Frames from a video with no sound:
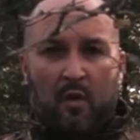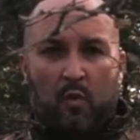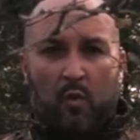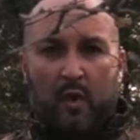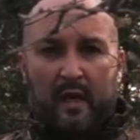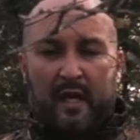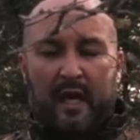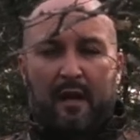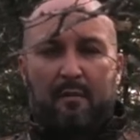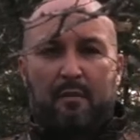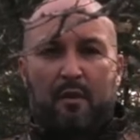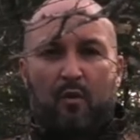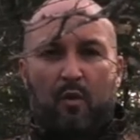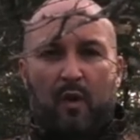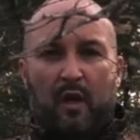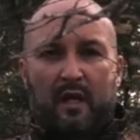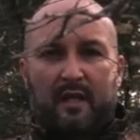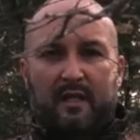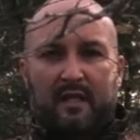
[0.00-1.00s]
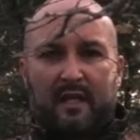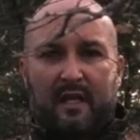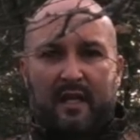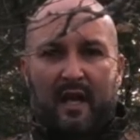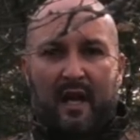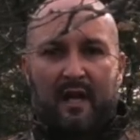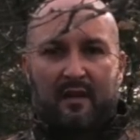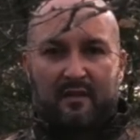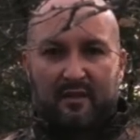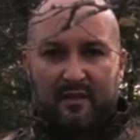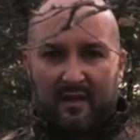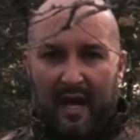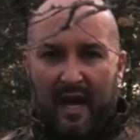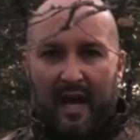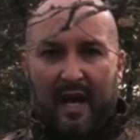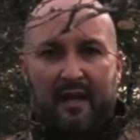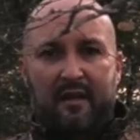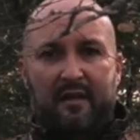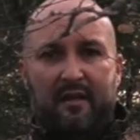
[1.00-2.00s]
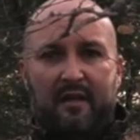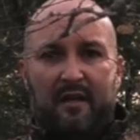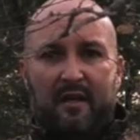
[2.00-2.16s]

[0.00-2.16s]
we got to be willing to get outside